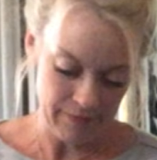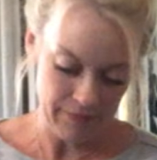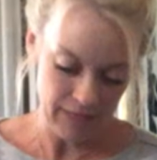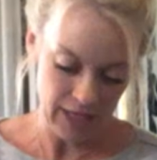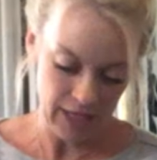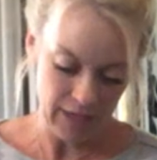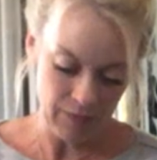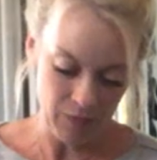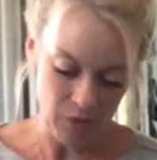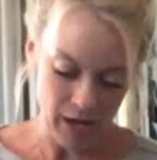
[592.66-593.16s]

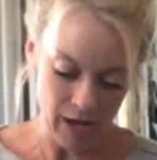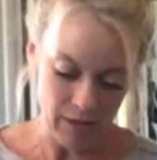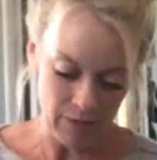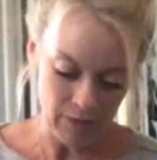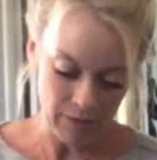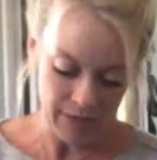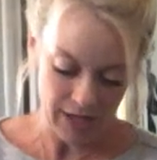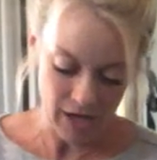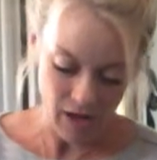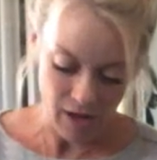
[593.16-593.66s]
any
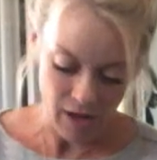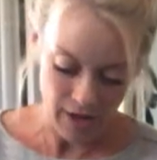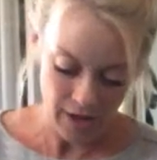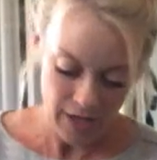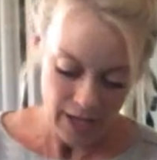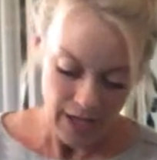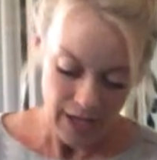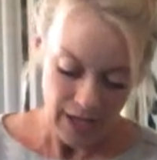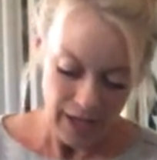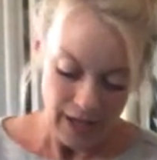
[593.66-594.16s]
problem at all.
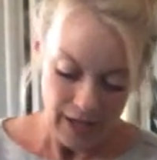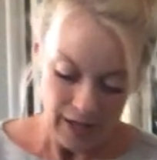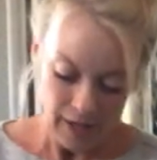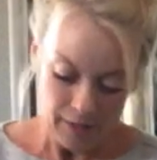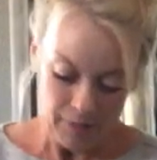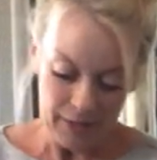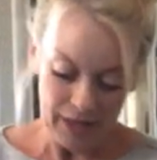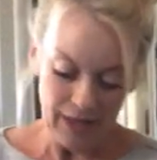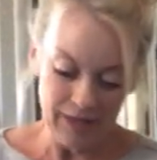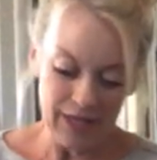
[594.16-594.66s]

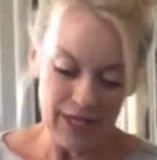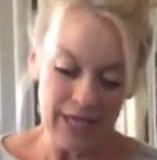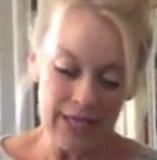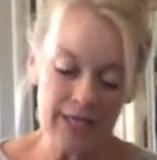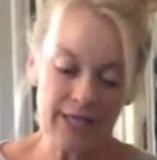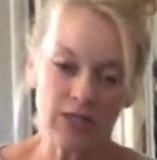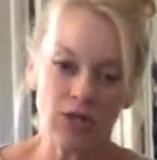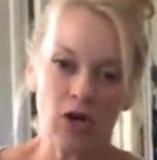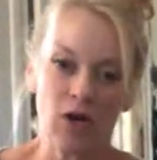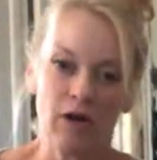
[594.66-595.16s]
But
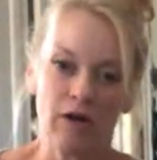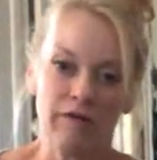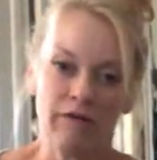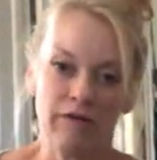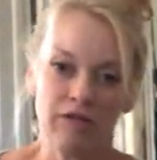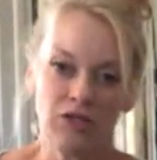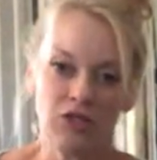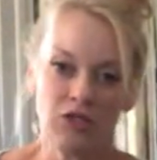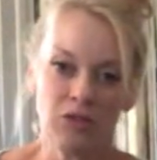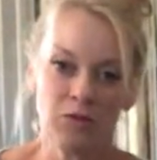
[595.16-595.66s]
these are
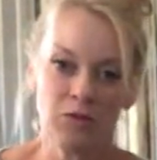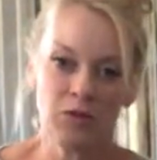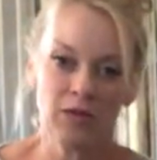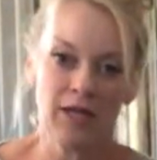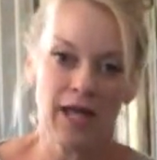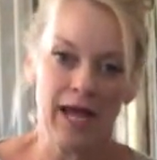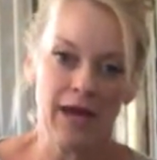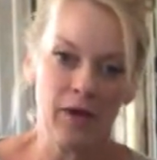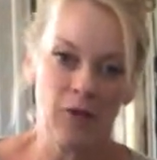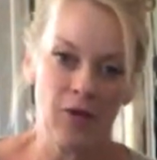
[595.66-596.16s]
super
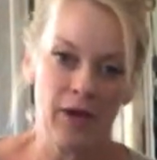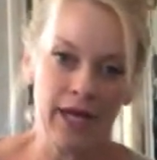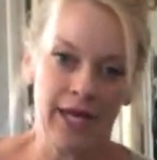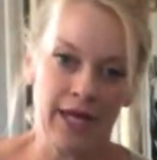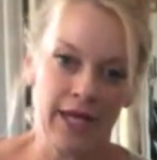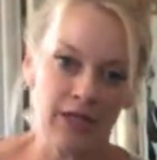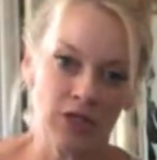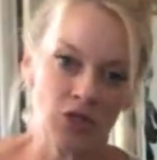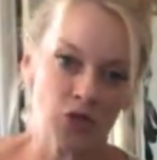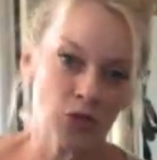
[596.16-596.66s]

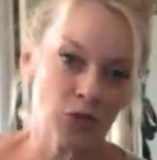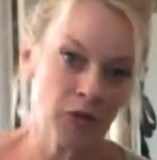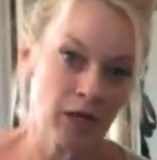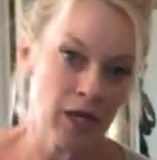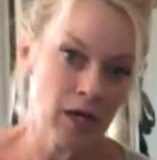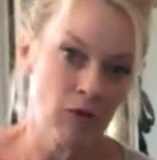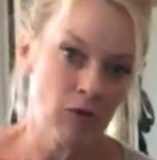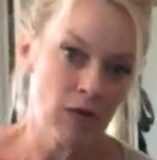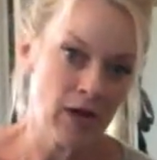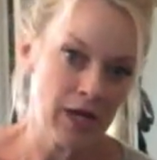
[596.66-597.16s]
lightweight
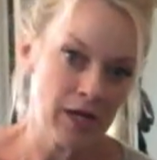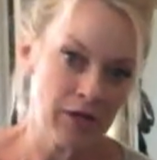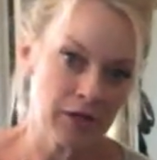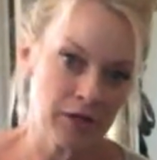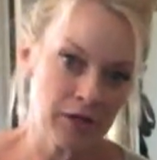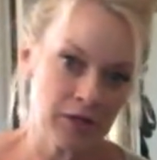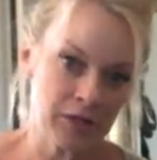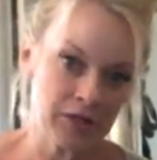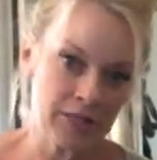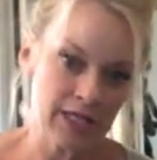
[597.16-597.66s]
trail
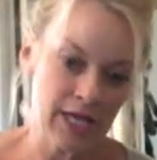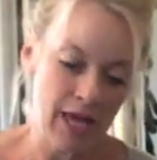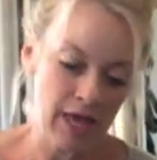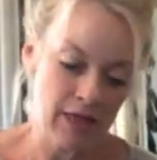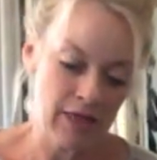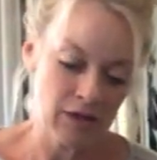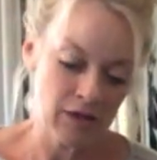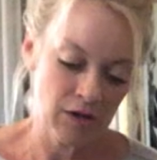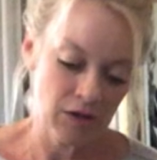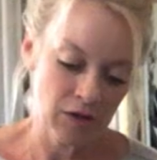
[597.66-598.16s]
runners,
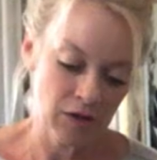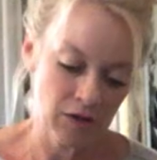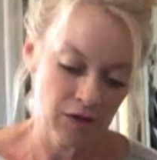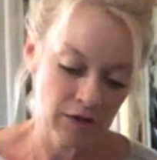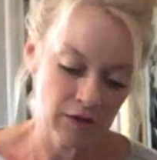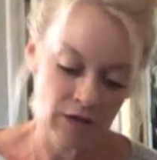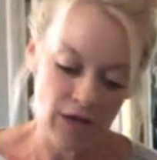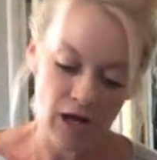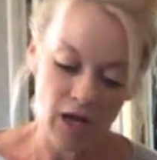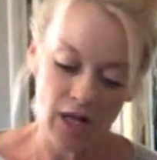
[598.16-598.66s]
and they're
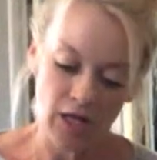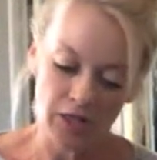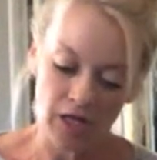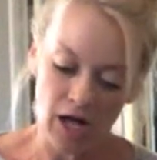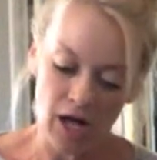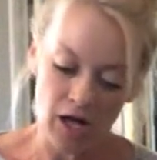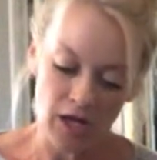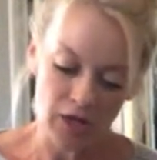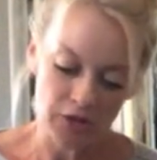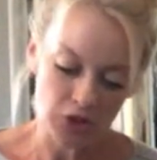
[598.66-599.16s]
called
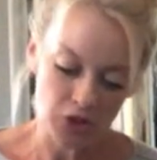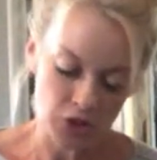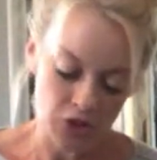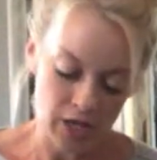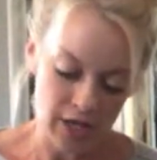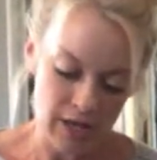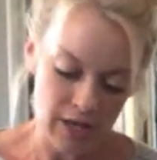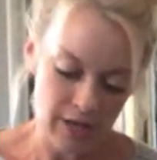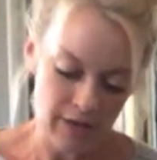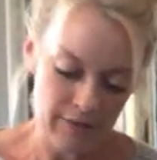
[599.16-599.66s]

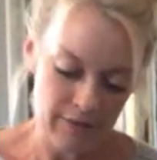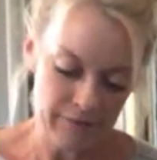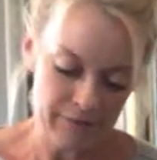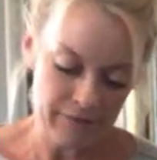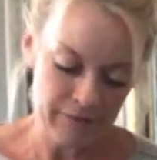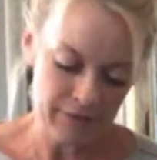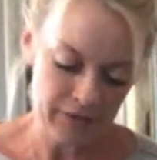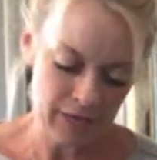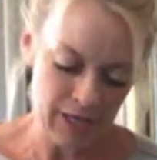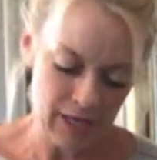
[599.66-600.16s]
Ultra.
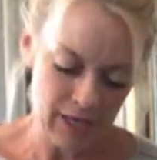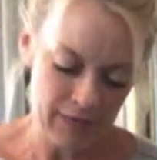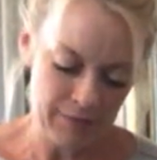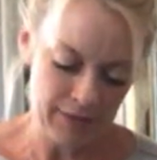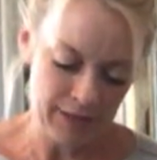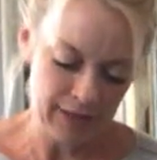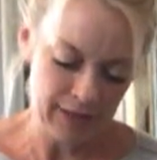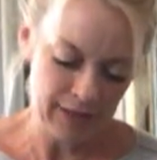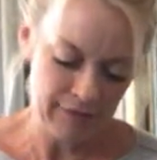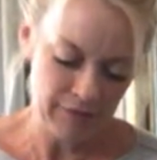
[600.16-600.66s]
and I
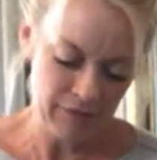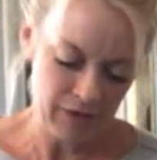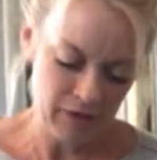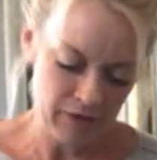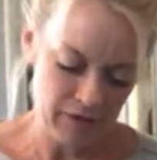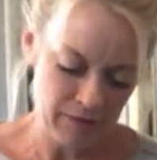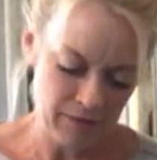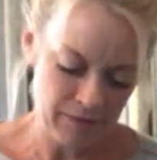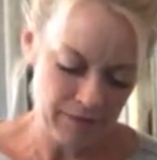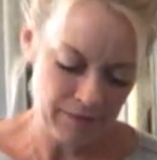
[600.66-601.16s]
believe they're
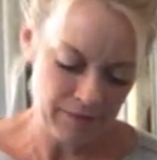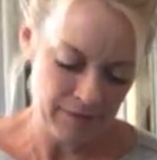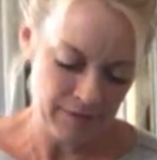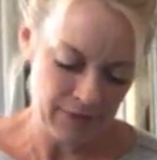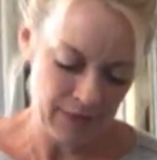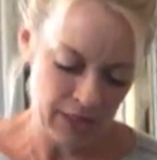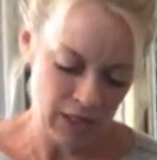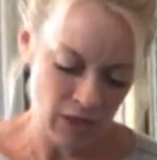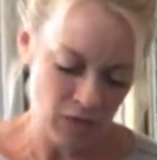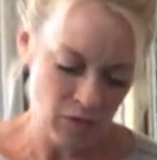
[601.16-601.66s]
the
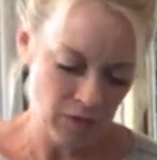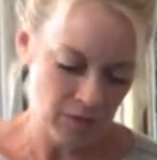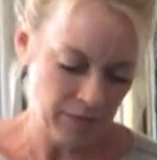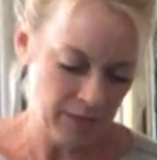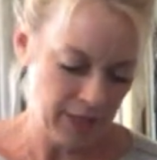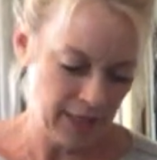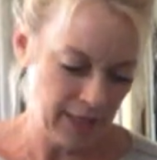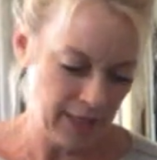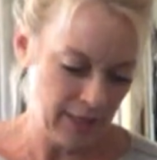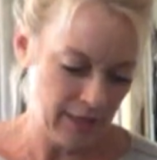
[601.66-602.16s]
Lone
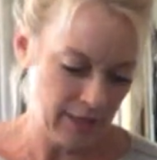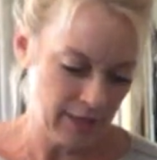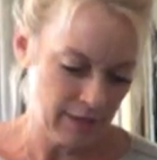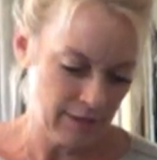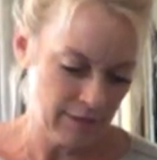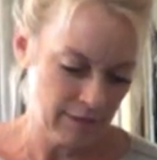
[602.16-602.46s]
Peak